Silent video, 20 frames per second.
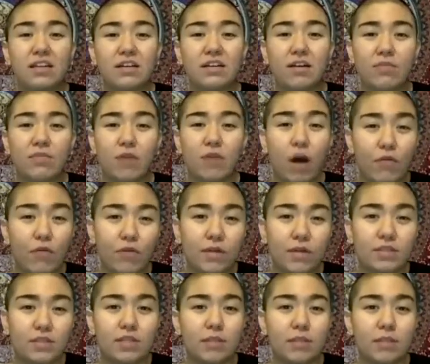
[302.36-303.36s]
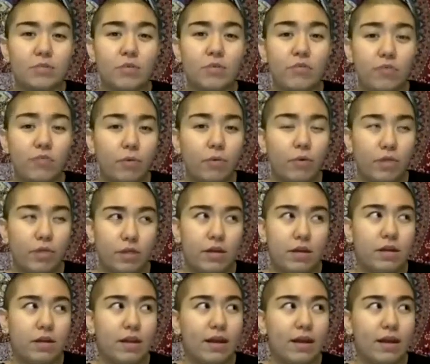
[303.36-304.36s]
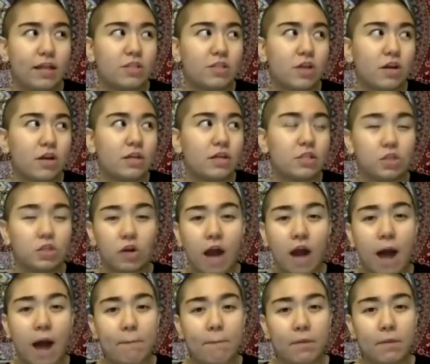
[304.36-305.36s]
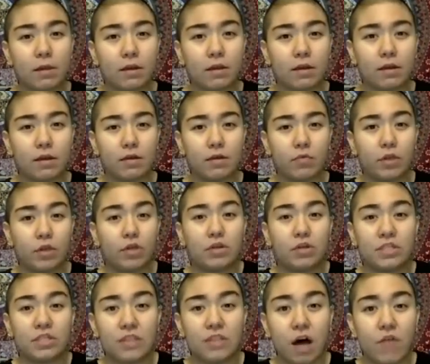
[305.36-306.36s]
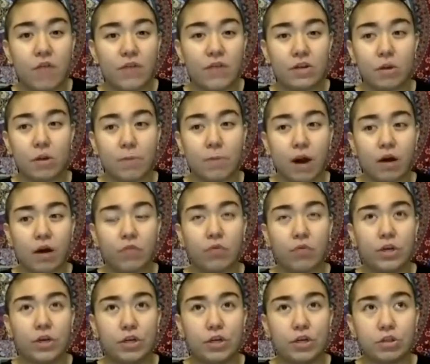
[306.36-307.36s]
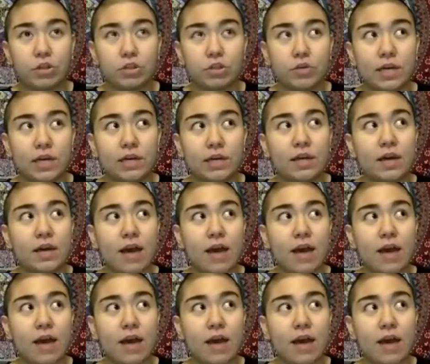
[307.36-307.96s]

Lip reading: confidence comes from within. Like as long as you're happy with yourself and you're proud of what you're doing